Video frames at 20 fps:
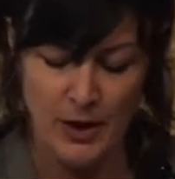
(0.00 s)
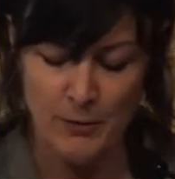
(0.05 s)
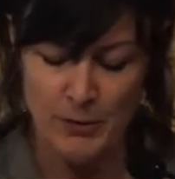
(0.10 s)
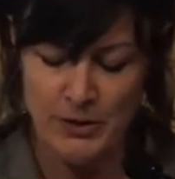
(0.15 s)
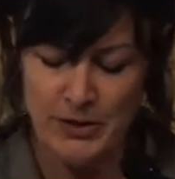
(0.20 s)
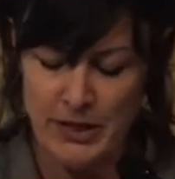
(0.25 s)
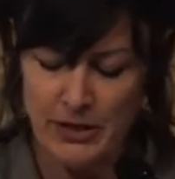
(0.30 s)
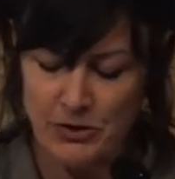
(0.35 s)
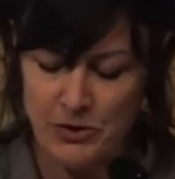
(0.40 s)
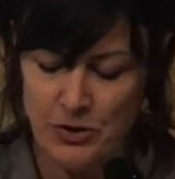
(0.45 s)

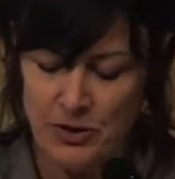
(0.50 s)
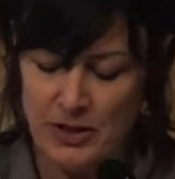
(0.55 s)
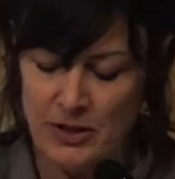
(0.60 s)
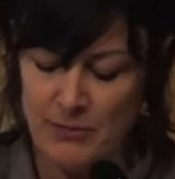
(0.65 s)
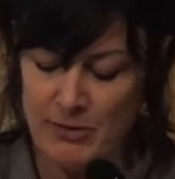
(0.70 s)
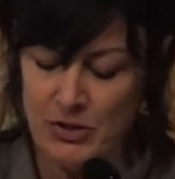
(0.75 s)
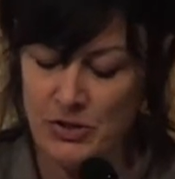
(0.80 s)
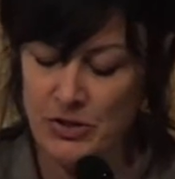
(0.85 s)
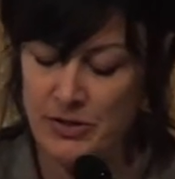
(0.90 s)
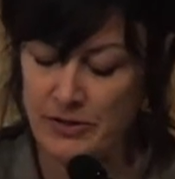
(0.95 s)
Potential
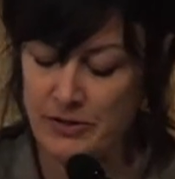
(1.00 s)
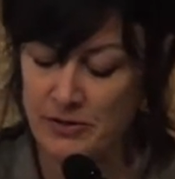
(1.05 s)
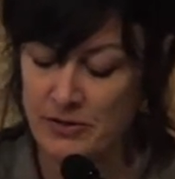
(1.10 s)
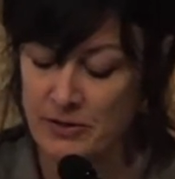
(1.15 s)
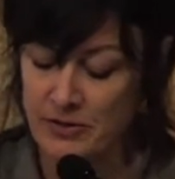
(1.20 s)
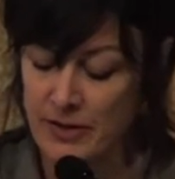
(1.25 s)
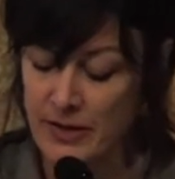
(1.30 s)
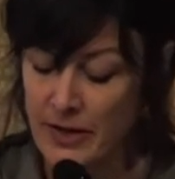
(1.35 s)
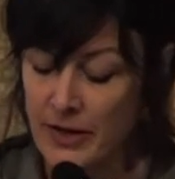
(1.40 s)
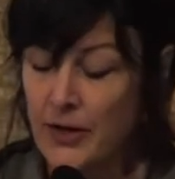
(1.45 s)

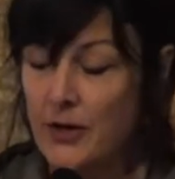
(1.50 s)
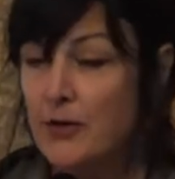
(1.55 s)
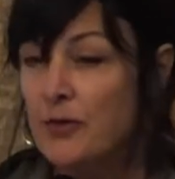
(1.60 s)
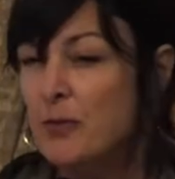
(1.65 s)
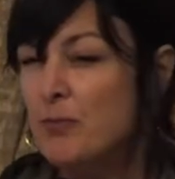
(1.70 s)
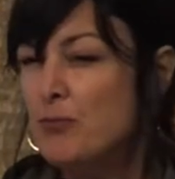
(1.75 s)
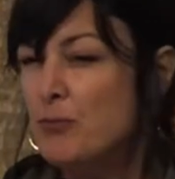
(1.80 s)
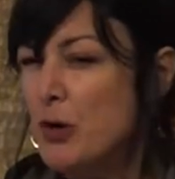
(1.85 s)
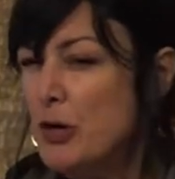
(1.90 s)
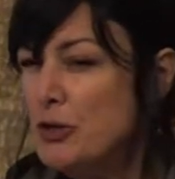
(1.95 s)
Images,
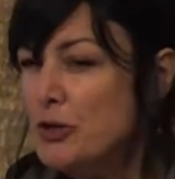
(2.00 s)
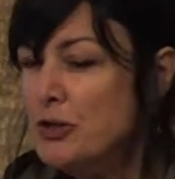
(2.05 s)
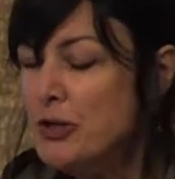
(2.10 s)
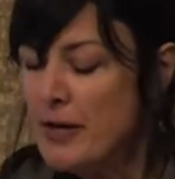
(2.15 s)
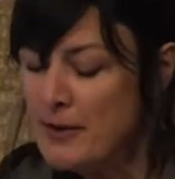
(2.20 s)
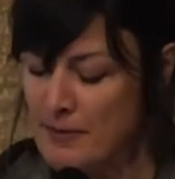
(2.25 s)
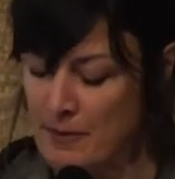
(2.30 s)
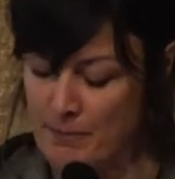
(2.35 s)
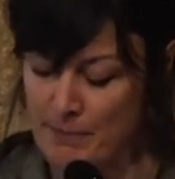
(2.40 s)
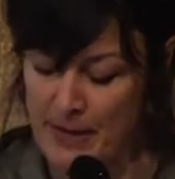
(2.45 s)
The Brush
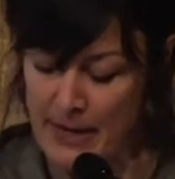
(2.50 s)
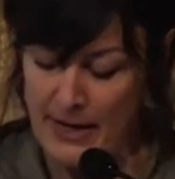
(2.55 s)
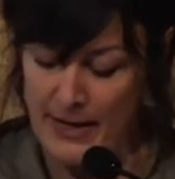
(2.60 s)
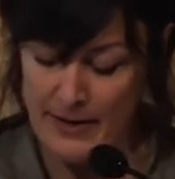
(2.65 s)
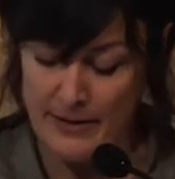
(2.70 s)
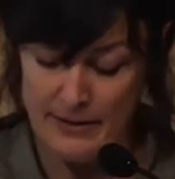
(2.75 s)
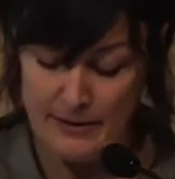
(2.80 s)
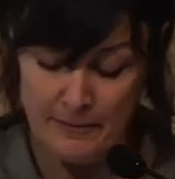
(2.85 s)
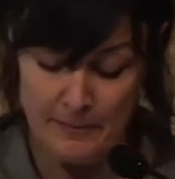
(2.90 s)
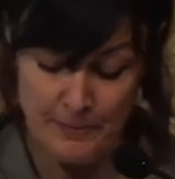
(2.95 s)
and the
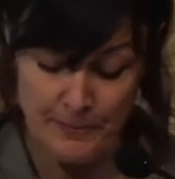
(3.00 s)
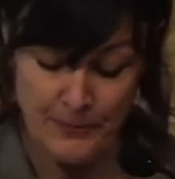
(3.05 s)
Pen,